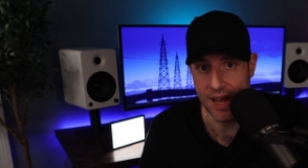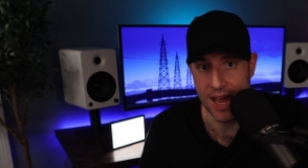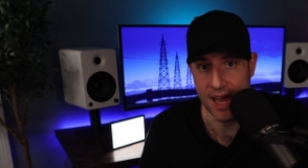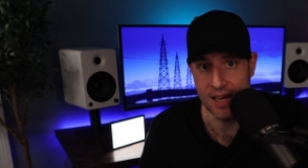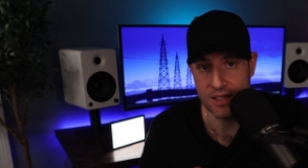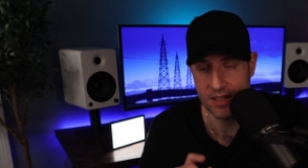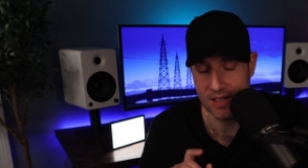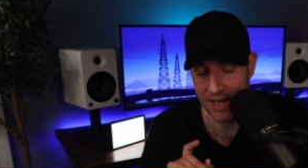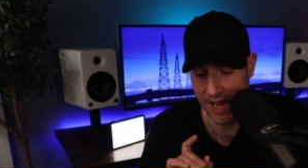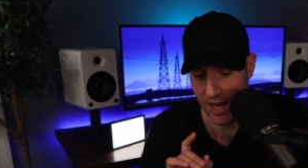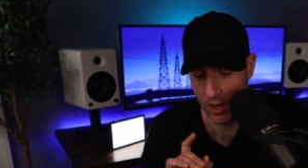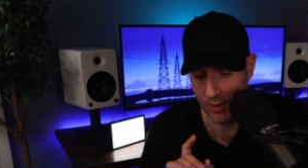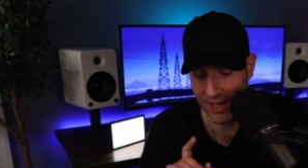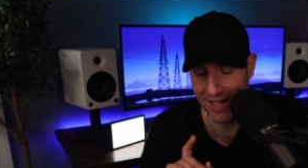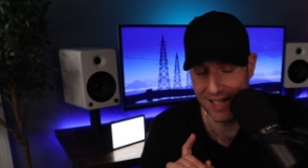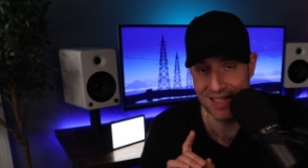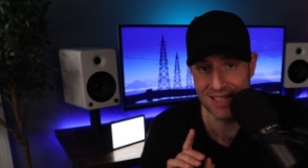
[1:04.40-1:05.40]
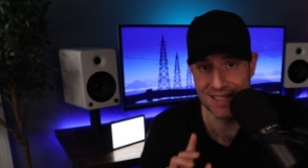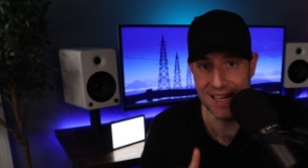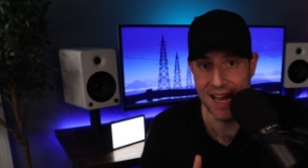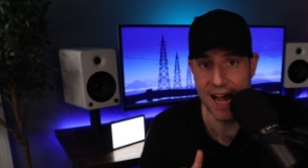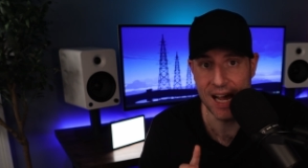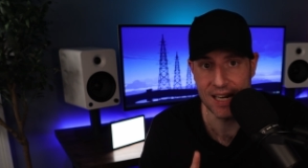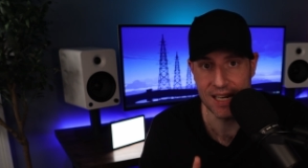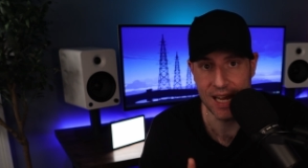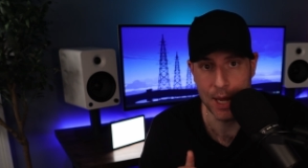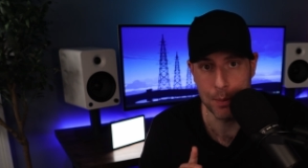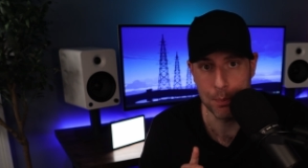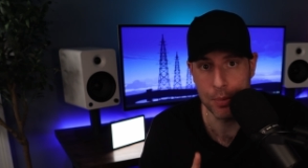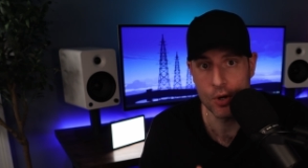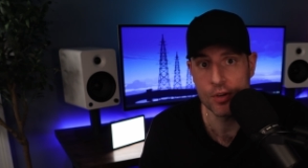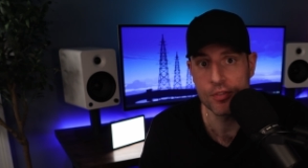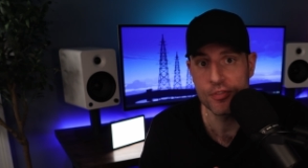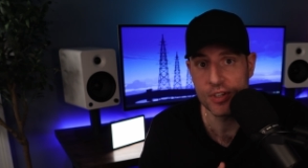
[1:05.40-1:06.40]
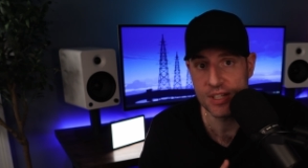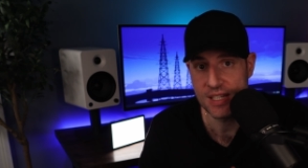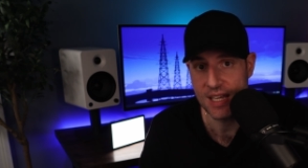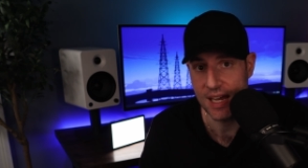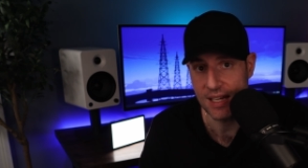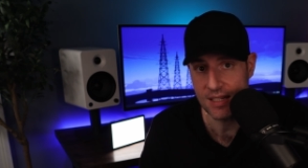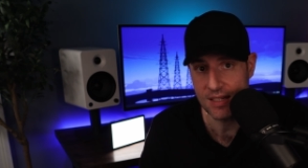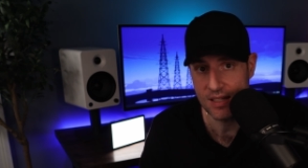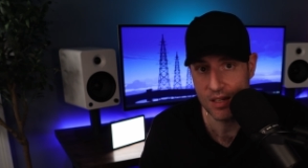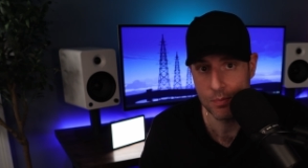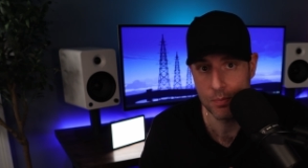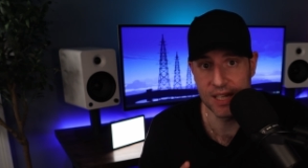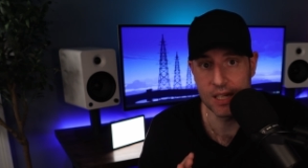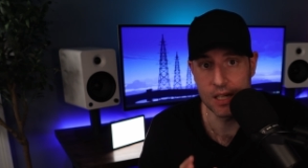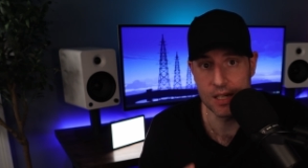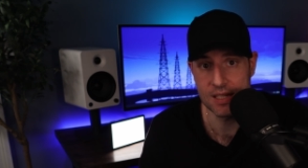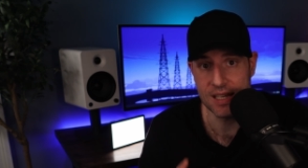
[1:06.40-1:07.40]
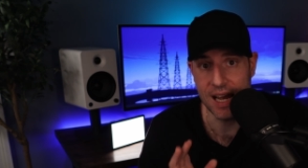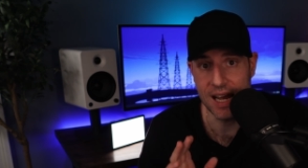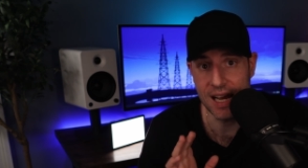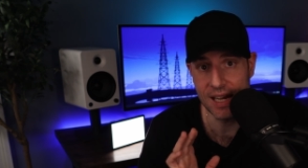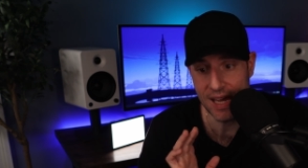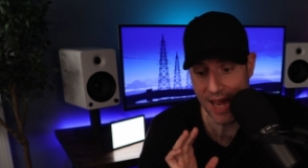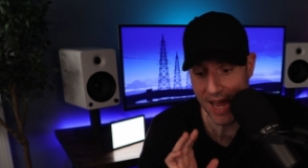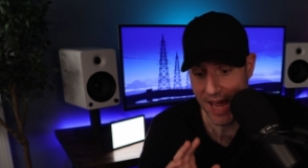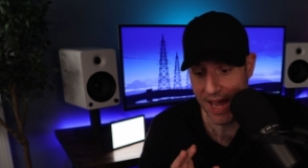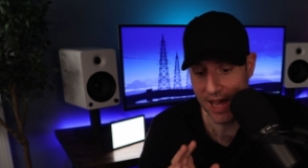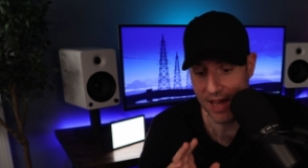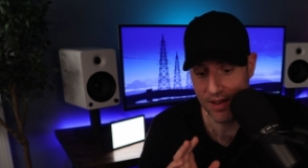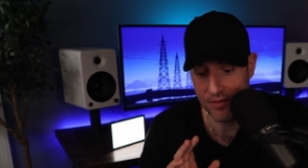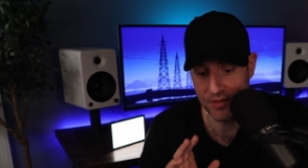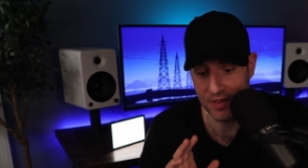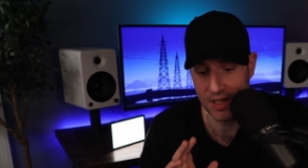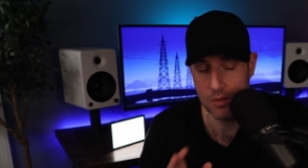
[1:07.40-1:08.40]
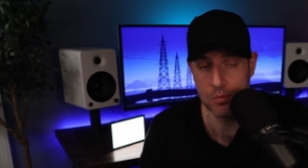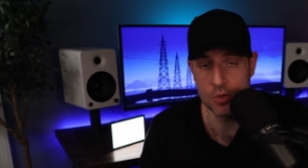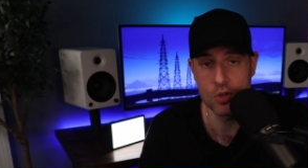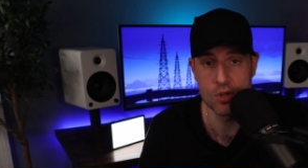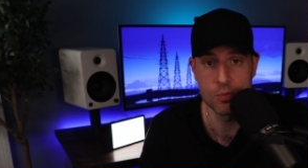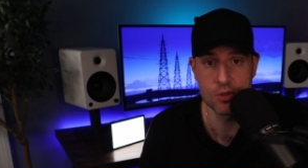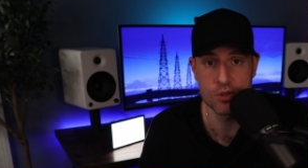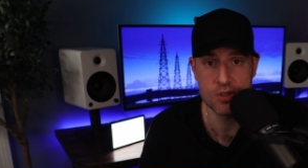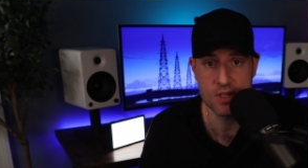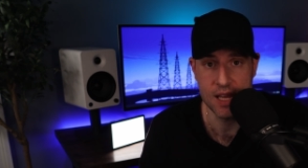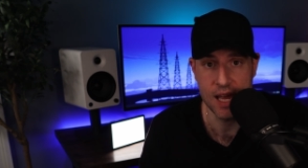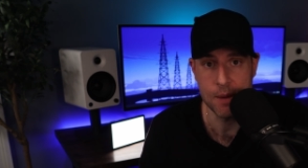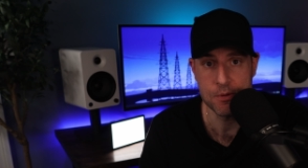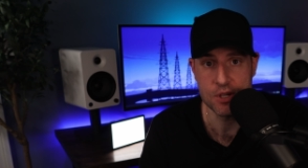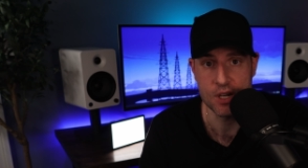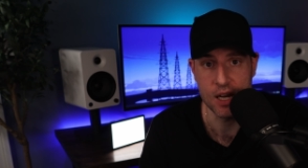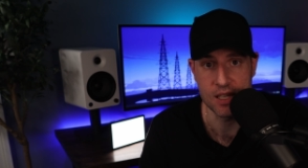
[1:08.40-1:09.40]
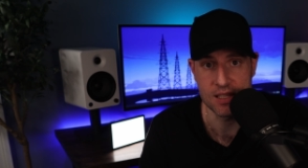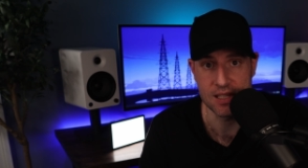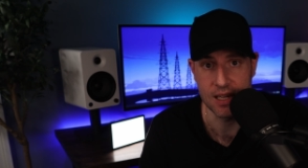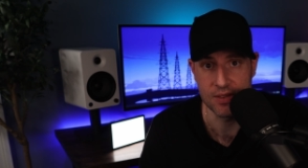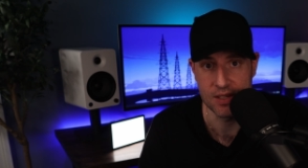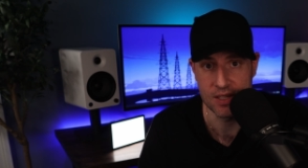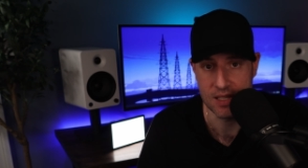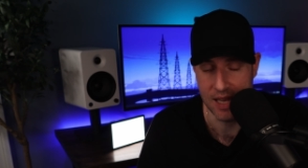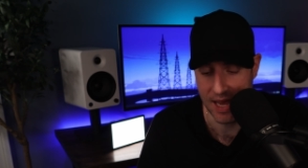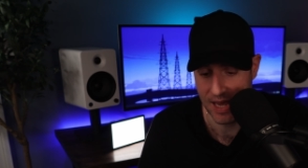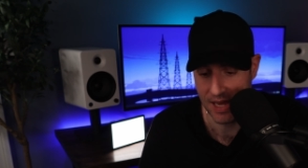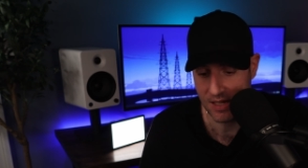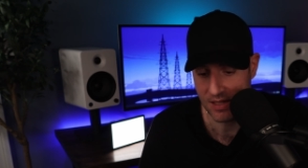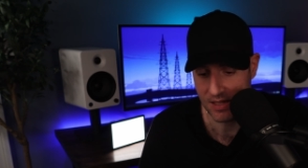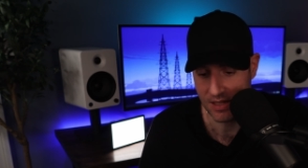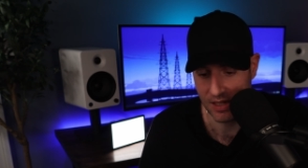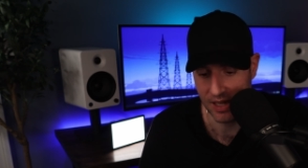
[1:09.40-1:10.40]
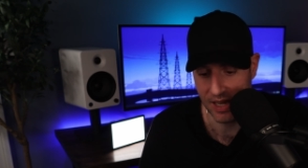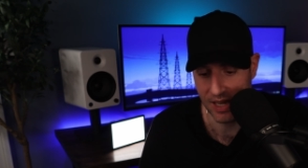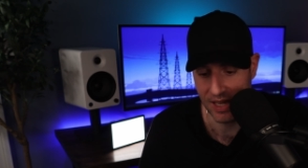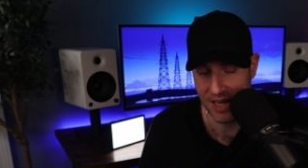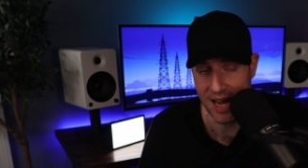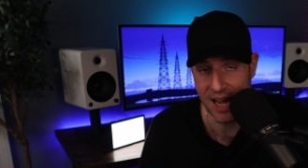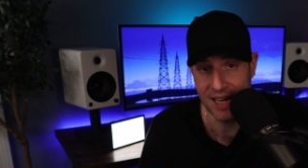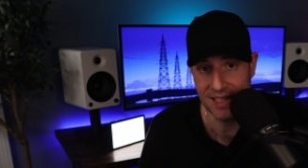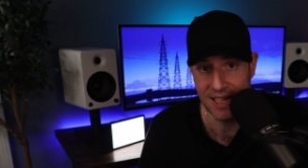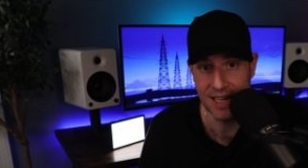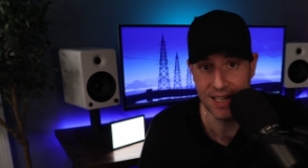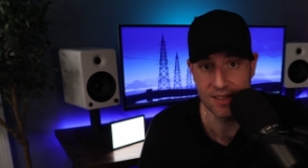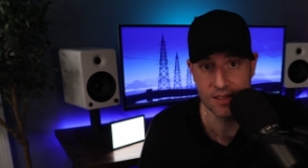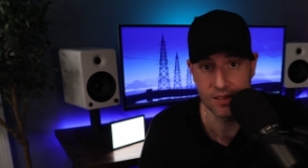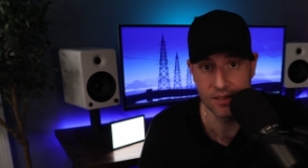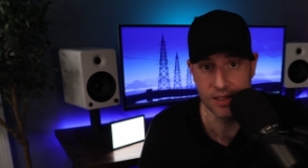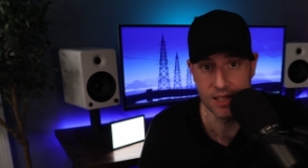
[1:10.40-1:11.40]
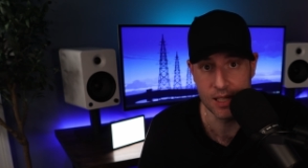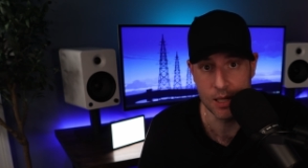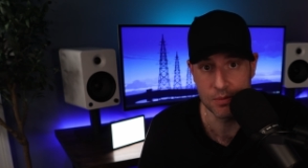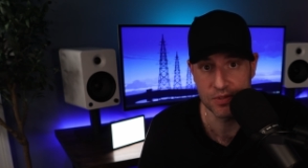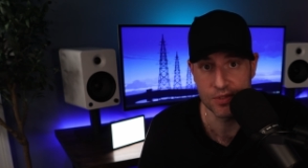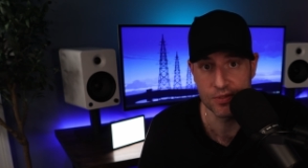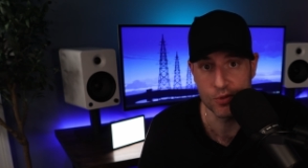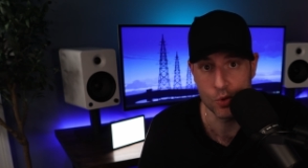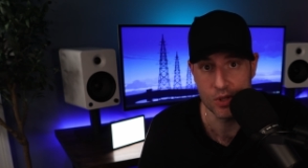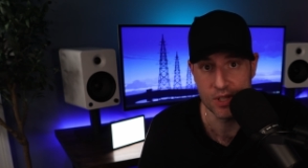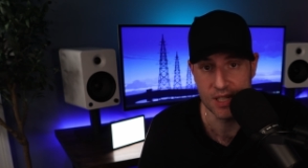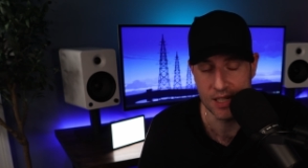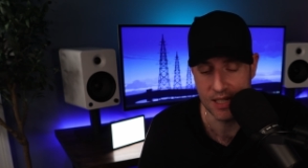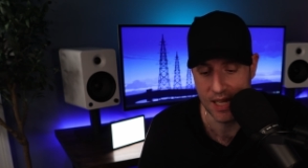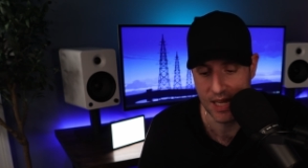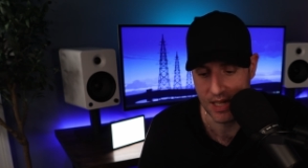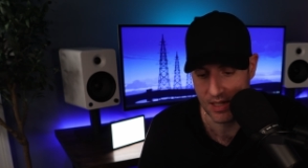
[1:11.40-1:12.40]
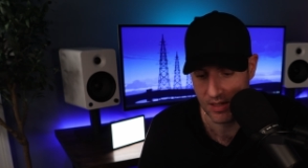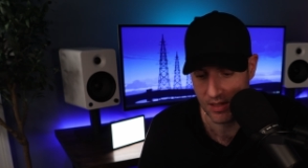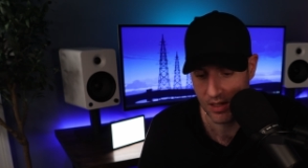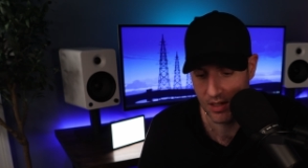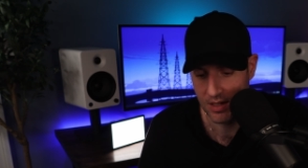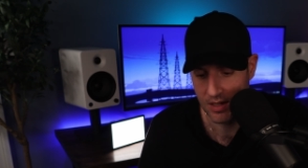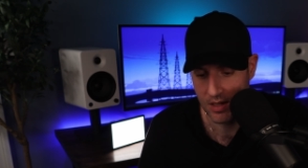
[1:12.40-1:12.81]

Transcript: NAS. Now, it is not a perfect test because I have immutable snapshots on this NAS and I can't delete them for 14 days.